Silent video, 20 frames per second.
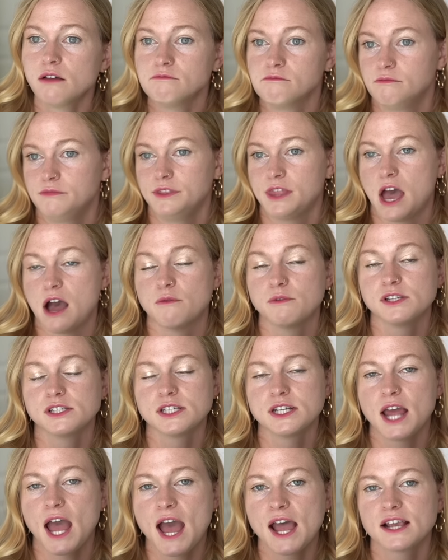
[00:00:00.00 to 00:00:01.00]
that was
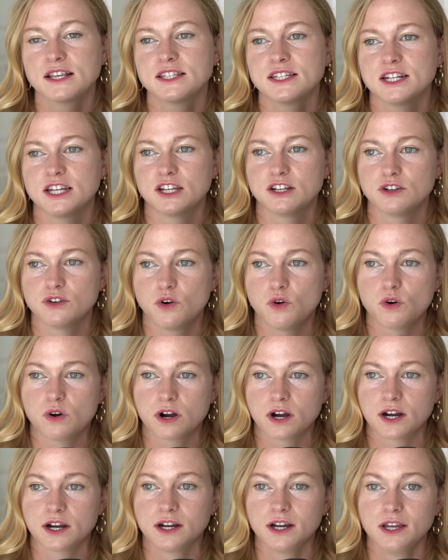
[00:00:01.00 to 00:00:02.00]
an accident
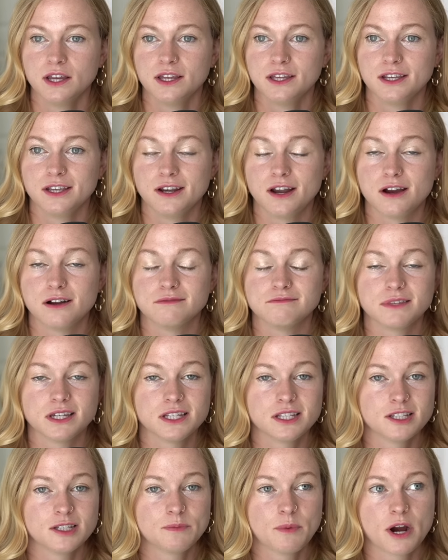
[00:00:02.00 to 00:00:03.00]
or you know
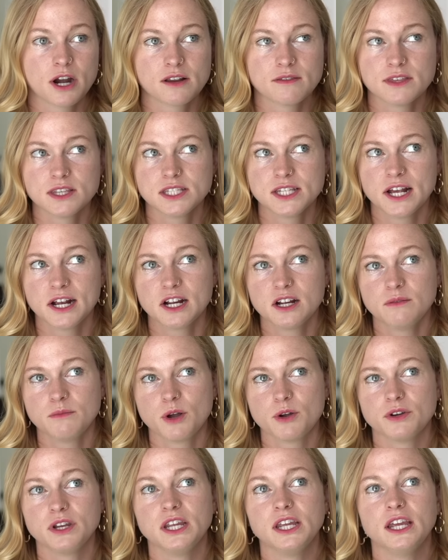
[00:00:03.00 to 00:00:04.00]
this is part of the
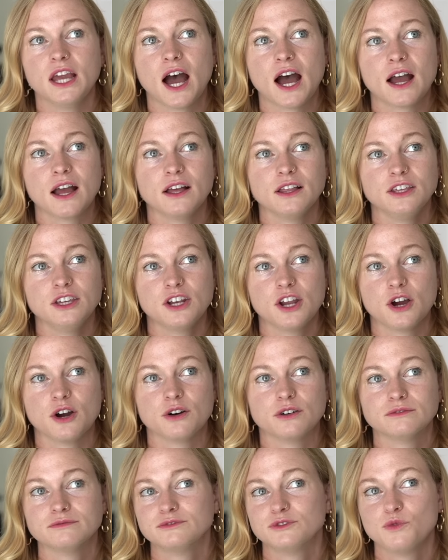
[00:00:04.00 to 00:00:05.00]
ceremony I, you
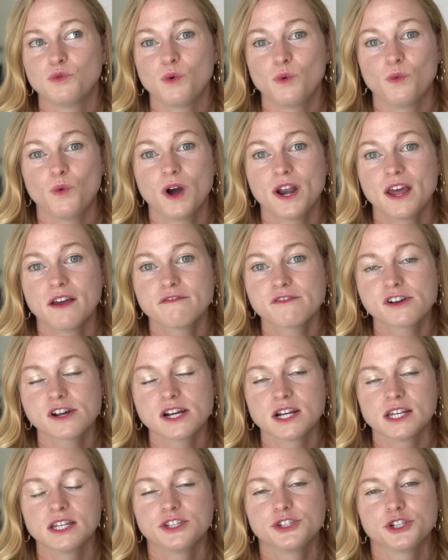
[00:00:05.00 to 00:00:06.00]
know w- whatever
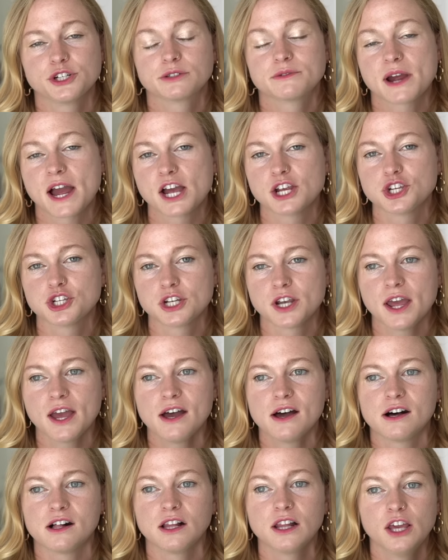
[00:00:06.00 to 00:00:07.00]
it is your
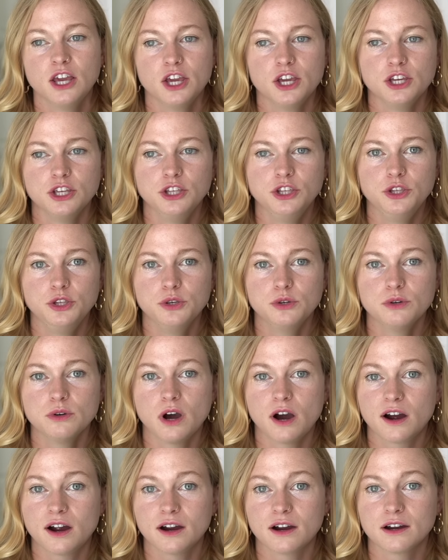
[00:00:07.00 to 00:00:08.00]
rationale you
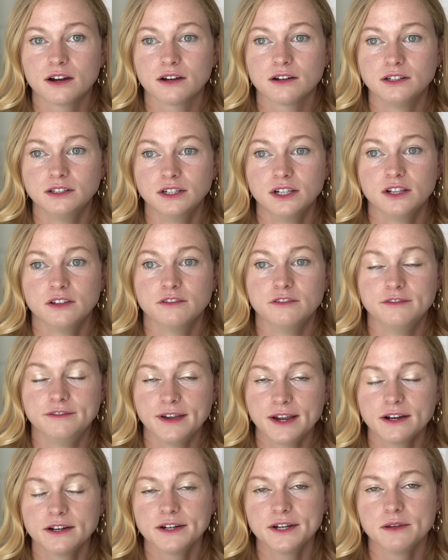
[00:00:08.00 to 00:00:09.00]
are
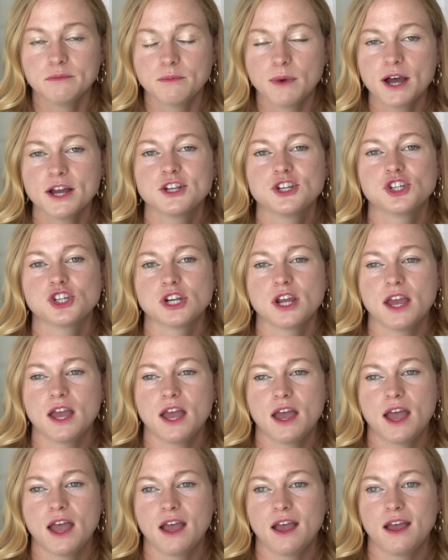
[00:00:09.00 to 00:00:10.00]
very much e-
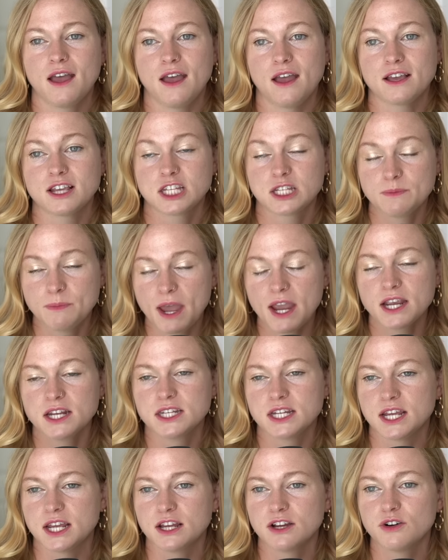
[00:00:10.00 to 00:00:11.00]

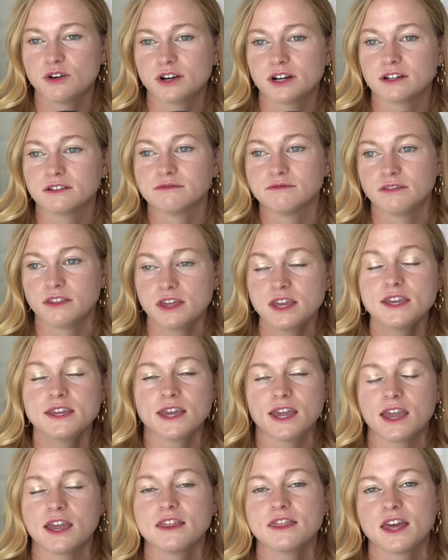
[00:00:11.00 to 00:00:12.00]
expecting or
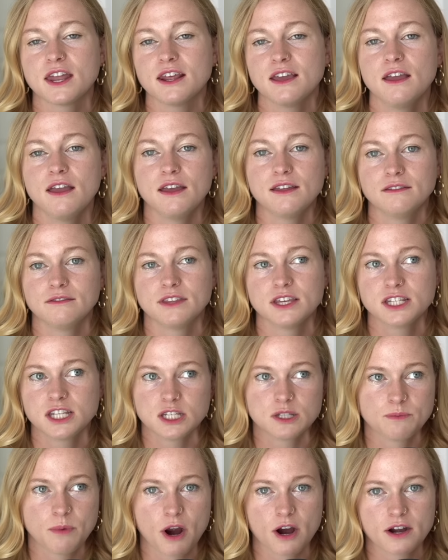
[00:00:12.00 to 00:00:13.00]
thinking that it, it, this
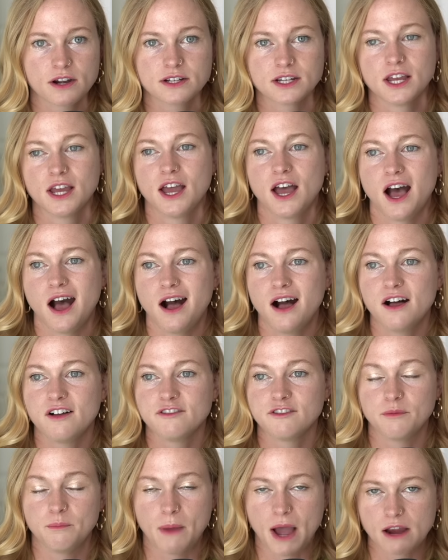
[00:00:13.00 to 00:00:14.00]
is part
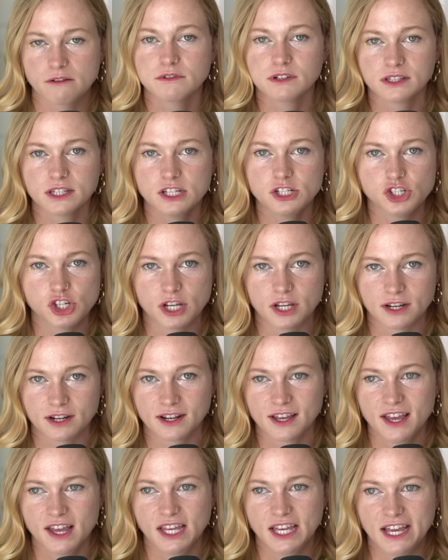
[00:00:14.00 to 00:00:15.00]
of my religion
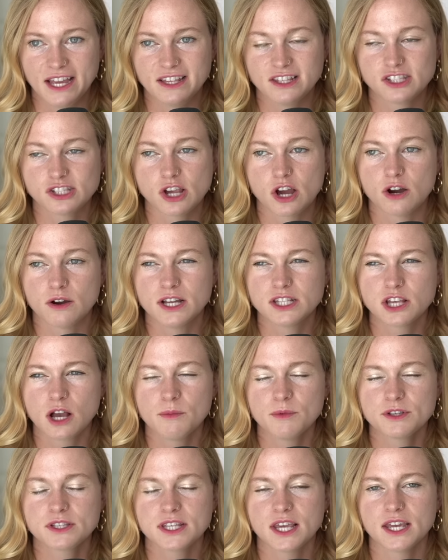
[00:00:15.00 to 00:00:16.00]
and so it's
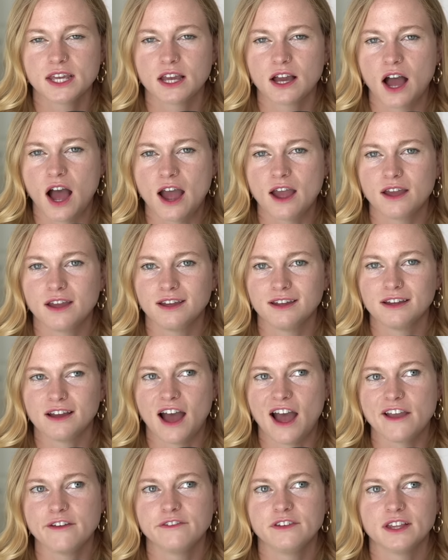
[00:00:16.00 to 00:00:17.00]
almost like i
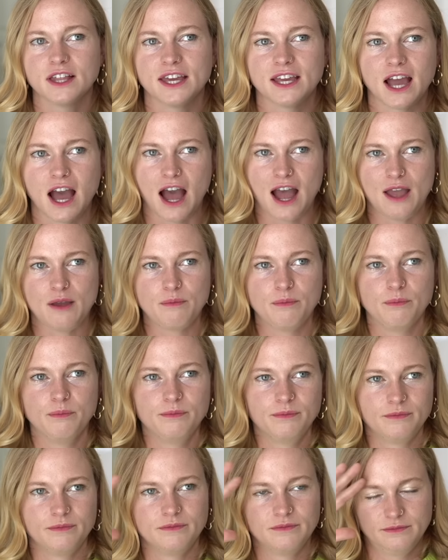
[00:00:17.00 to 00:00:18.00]
i feel like i
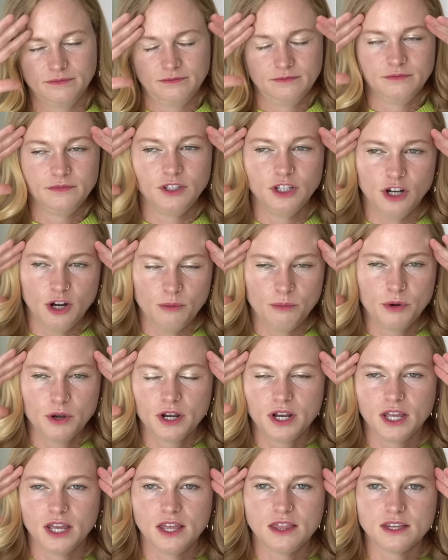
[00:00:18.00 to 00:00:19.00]
you know,
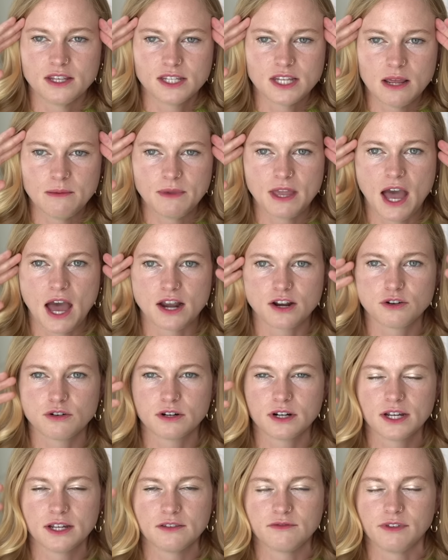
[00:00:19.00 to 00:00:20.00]
put it in the same
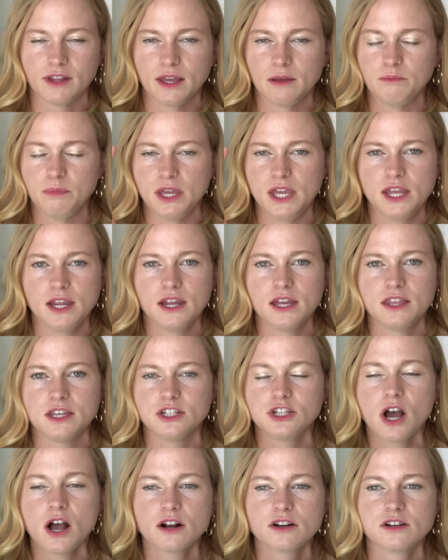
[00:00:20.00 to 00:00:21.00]
category of like being in the
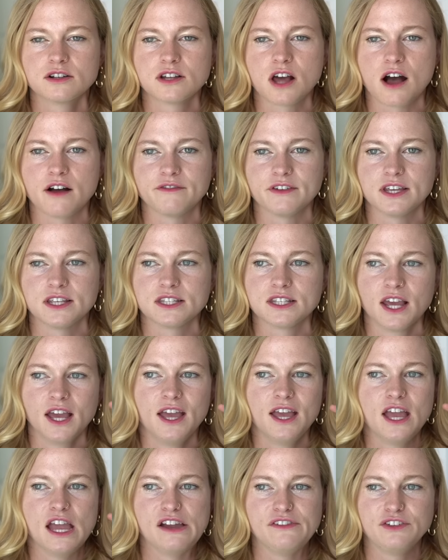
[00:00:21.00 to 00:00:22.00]
doctor's office.
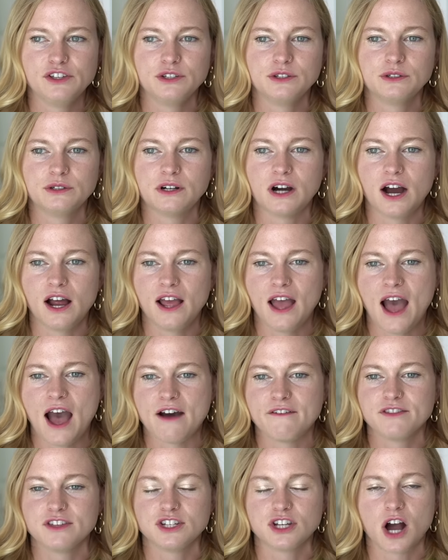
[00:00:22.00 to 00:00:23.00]
If you
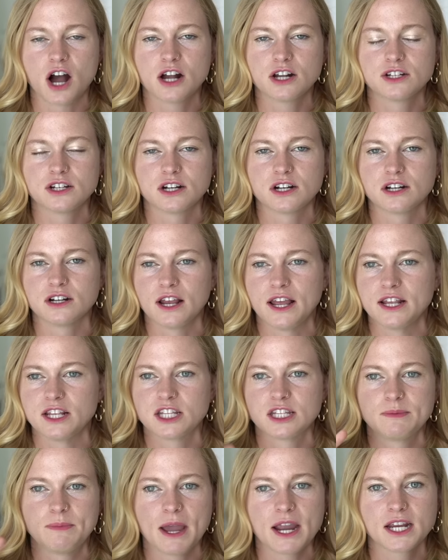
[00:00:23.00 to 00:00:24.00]
have the doctor
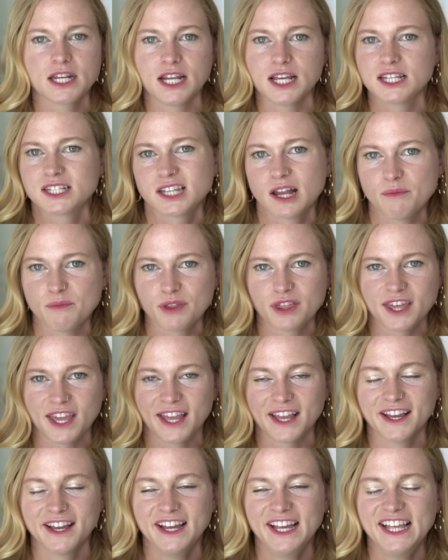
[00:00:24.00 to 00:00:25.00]
inspecting
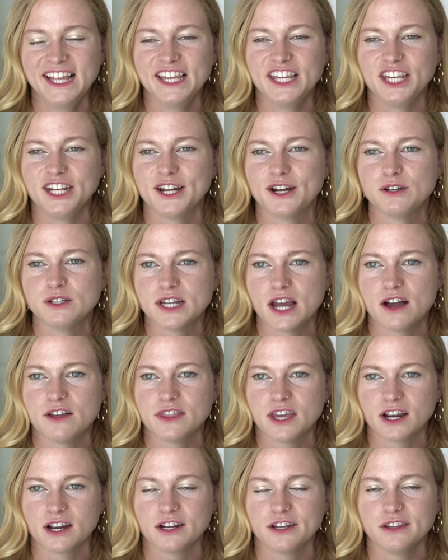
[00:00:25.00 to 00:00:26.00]
something, you know, down
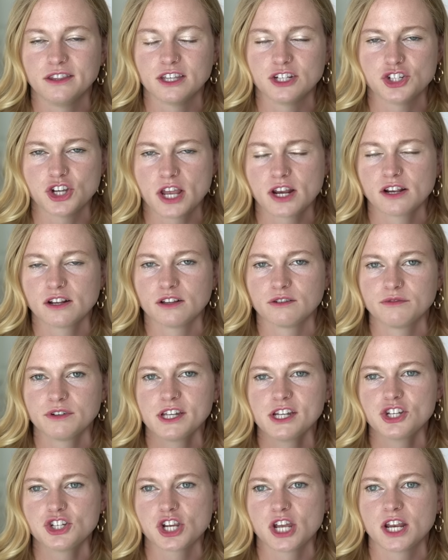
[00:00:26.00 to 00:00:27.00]
there in the genital
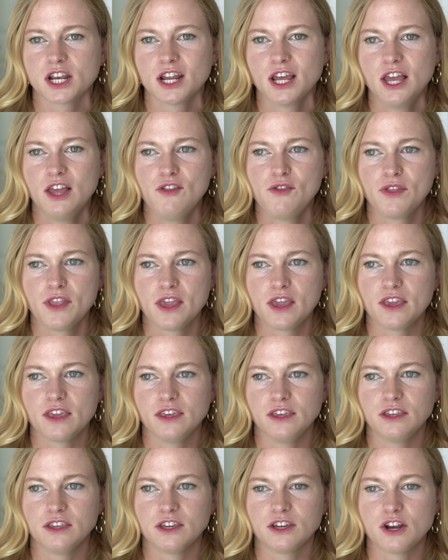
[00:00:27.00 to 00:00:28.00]
region,
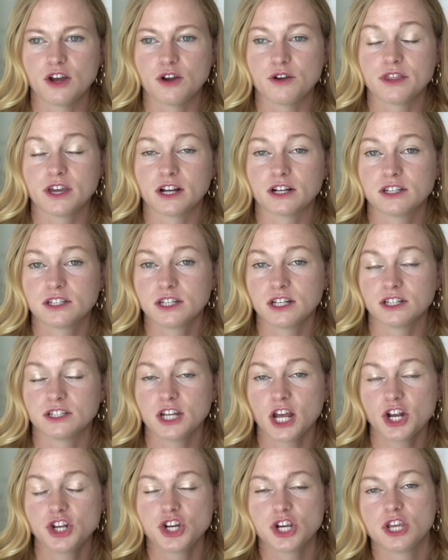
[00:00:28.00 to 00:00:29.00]
you know, they're still
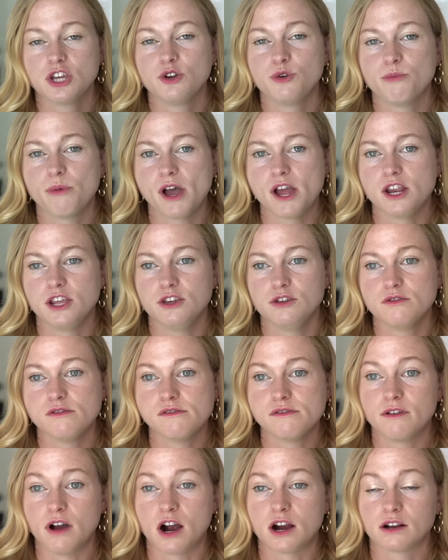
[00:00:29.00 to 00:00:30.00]
touching you, but you
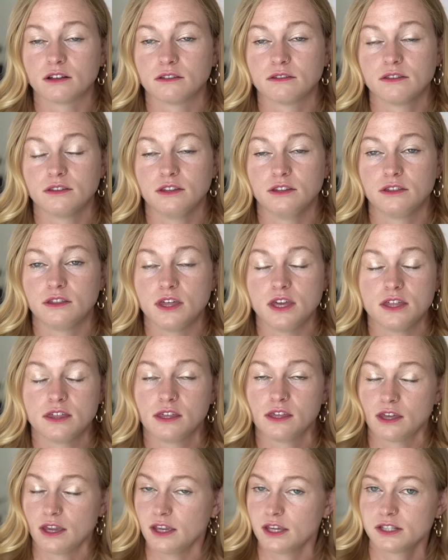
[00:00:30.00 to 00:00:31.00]
are, they
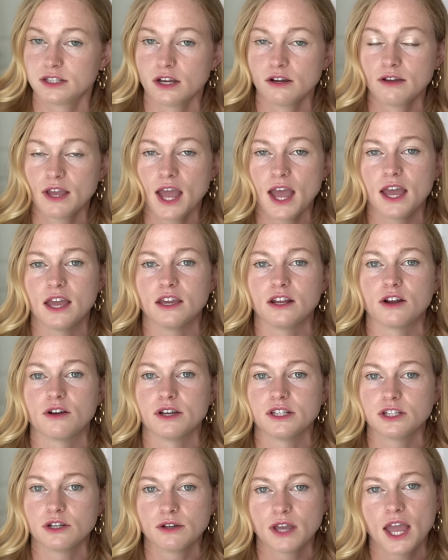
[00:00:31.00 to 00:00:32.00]
think it's okay. You know,
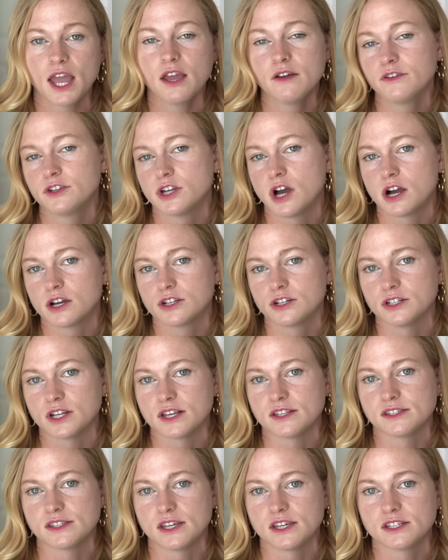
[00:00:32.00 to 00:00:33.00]
it's okay if a doctor
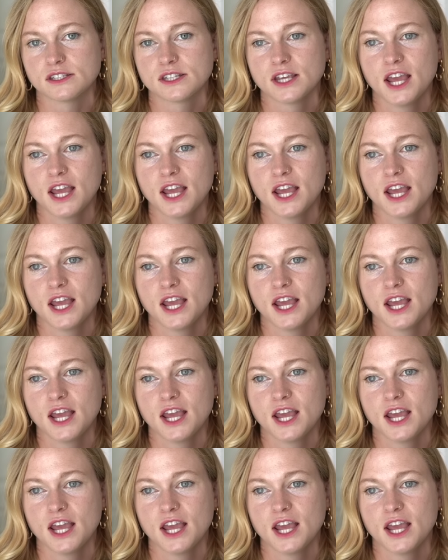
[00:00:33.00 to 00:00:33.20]
does this.